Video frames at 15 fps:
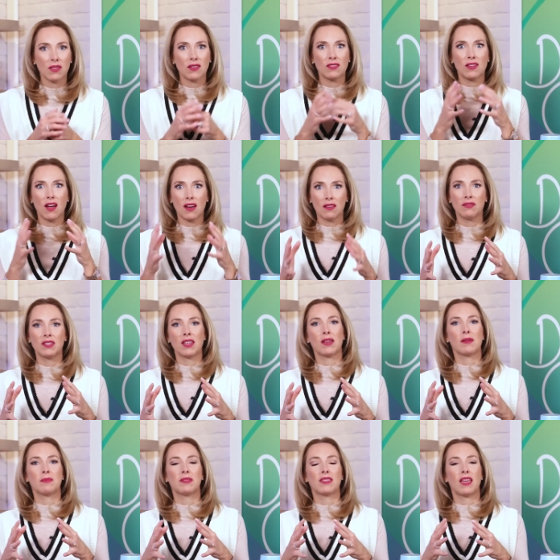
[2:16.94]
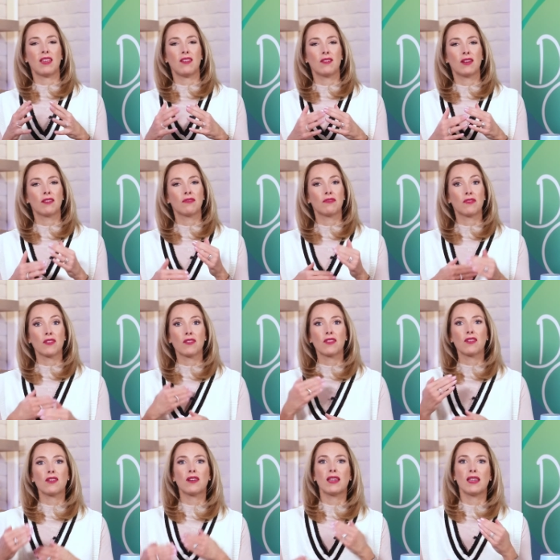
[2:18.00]
a lot of tips that you can
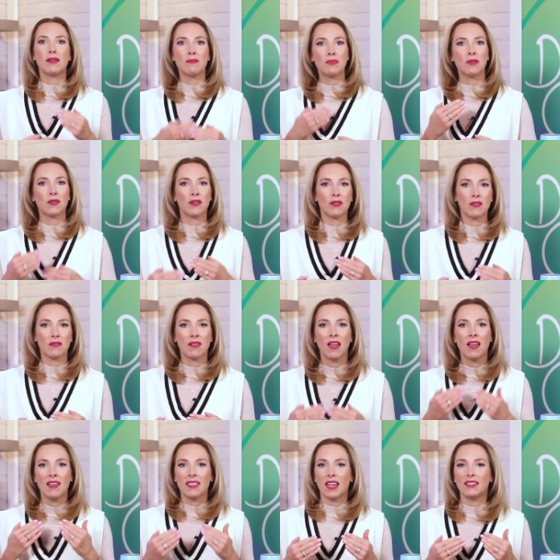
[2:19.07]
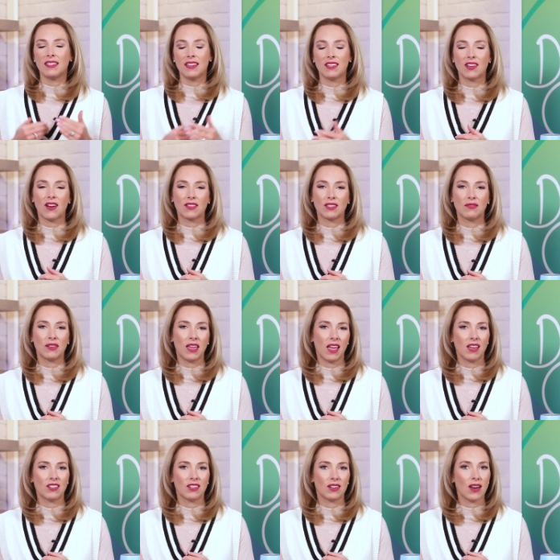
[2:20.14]
further improve that
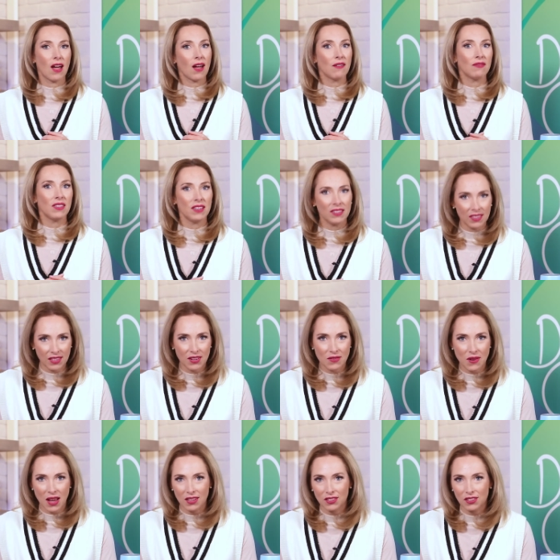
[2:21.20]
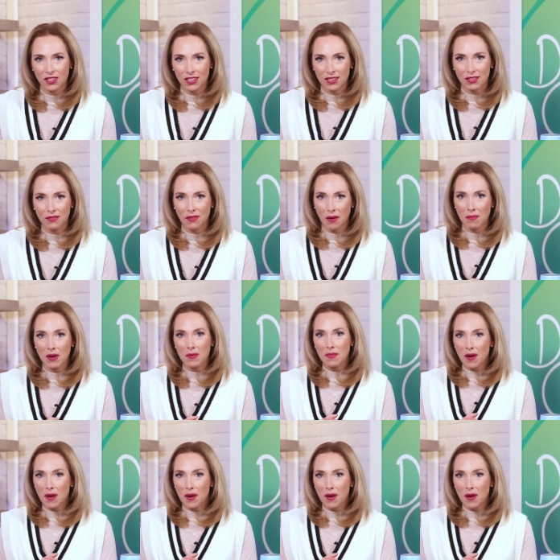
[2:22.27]
detoxification of these xenoestrogens from your